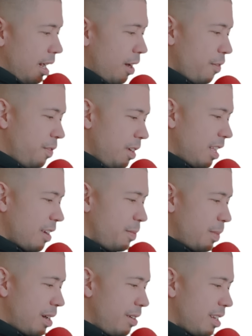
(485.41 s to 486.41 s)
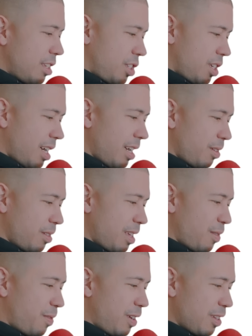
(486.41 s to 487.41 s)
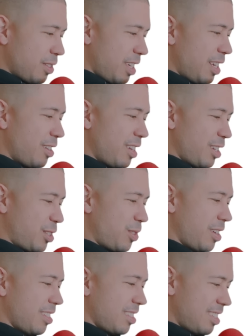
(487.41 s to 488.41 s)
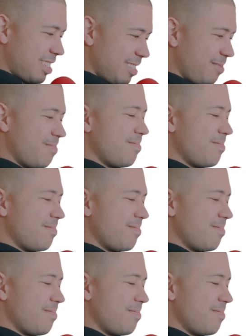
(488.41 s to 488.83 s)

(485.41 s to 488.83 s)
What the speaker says: I feel I've married a child that follows internet trends.